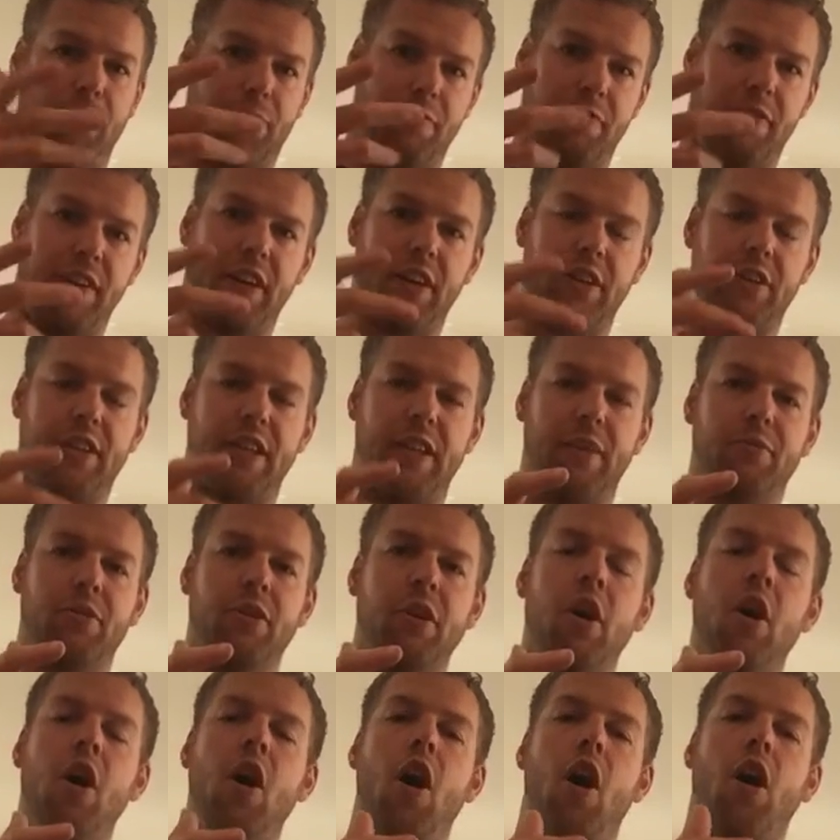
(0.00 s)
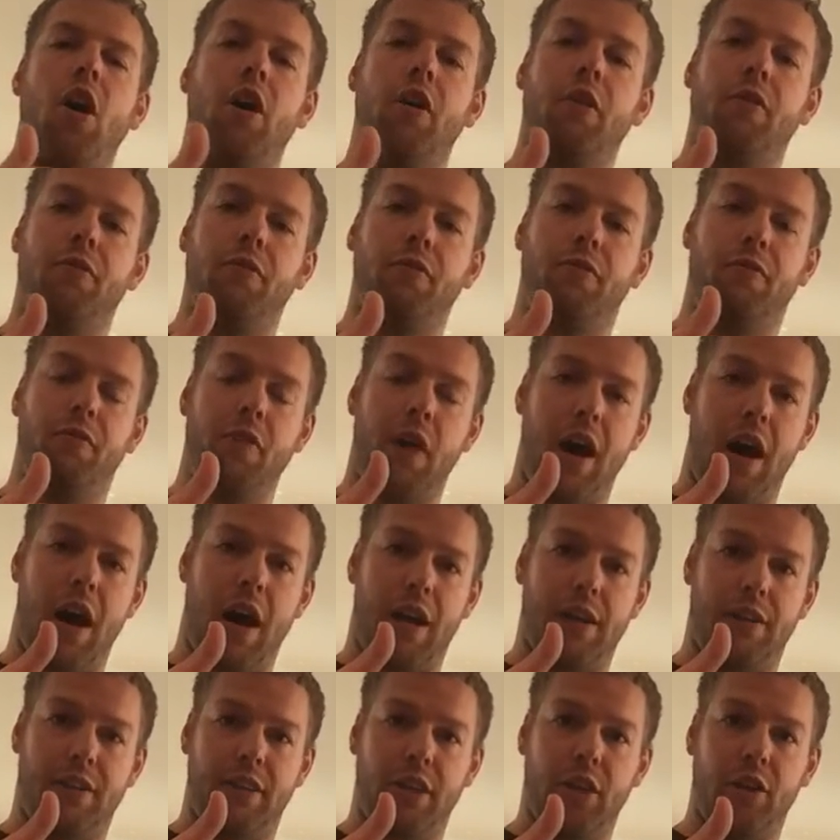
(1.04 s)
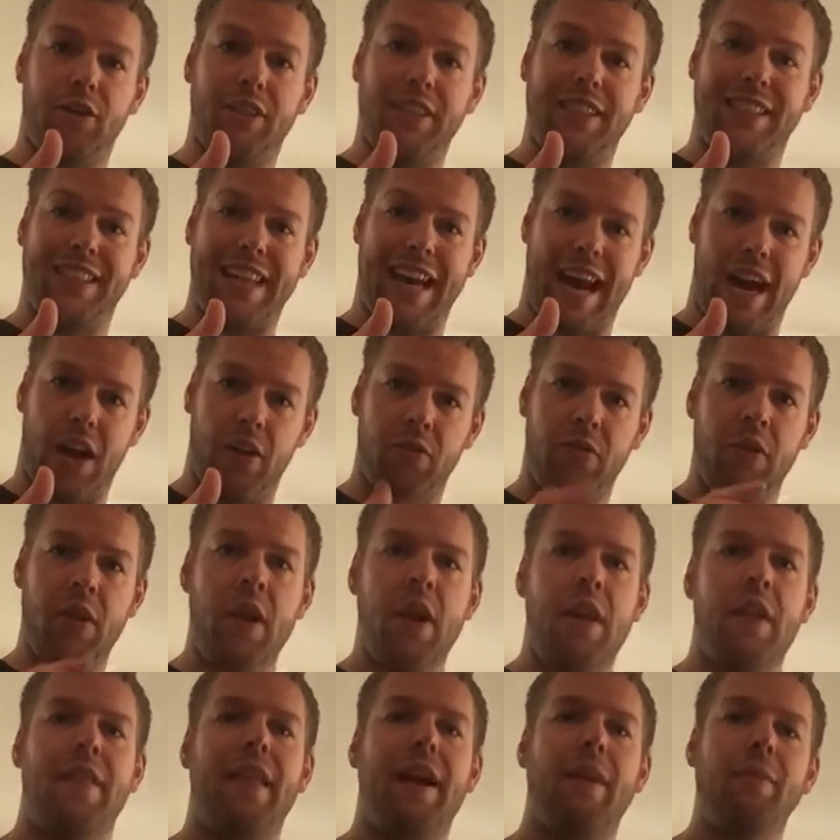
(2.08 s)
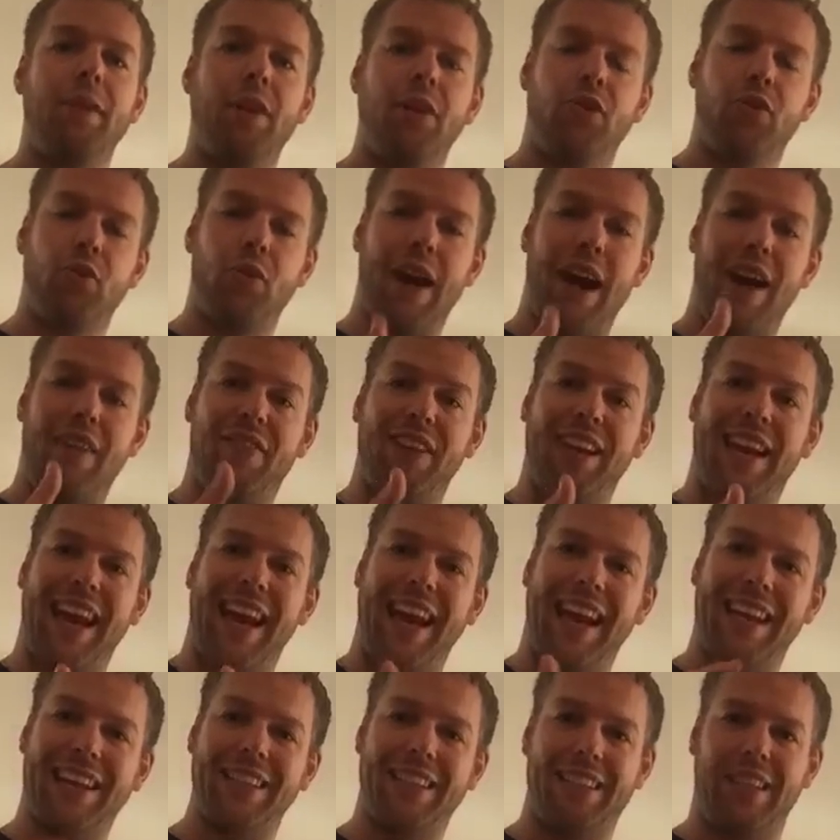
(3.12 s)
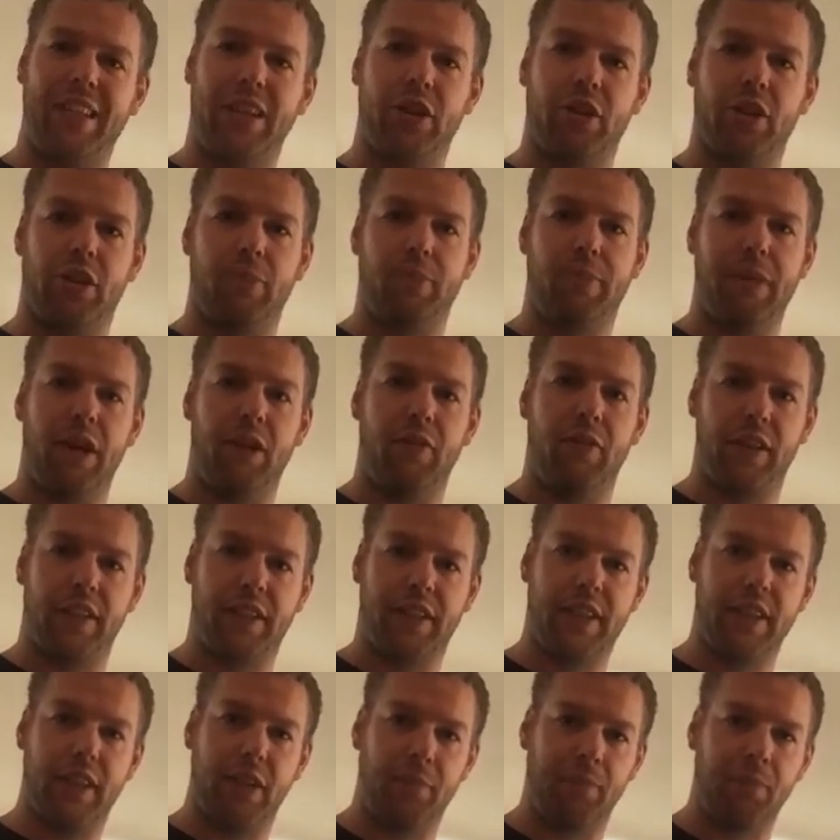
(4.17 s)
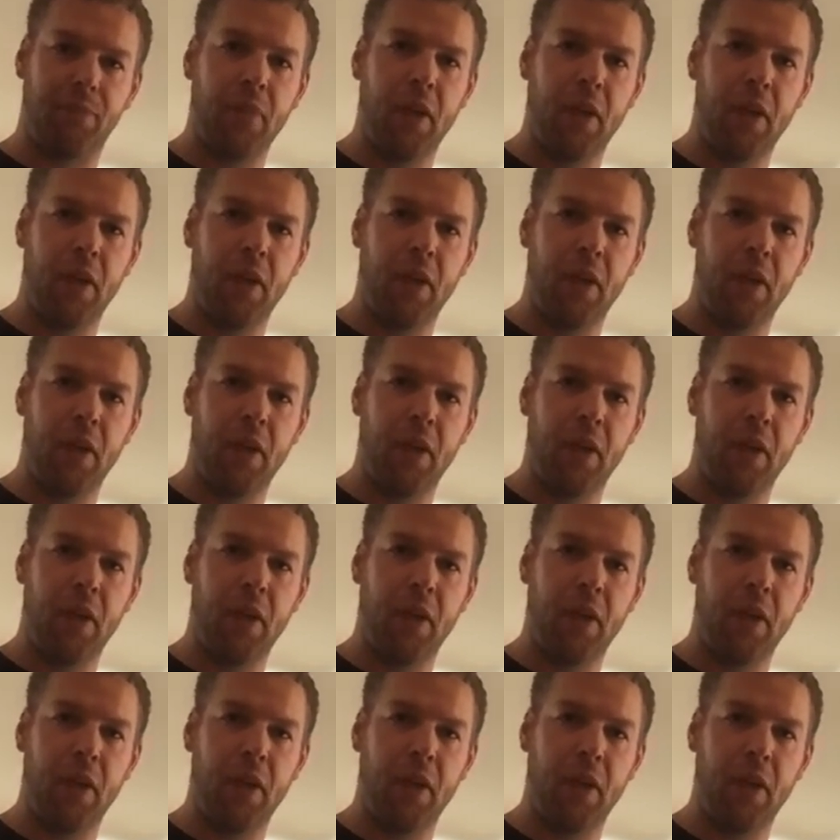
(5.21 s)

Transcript: fingertips are tilted down, that means you have an anterior pelvic tilt.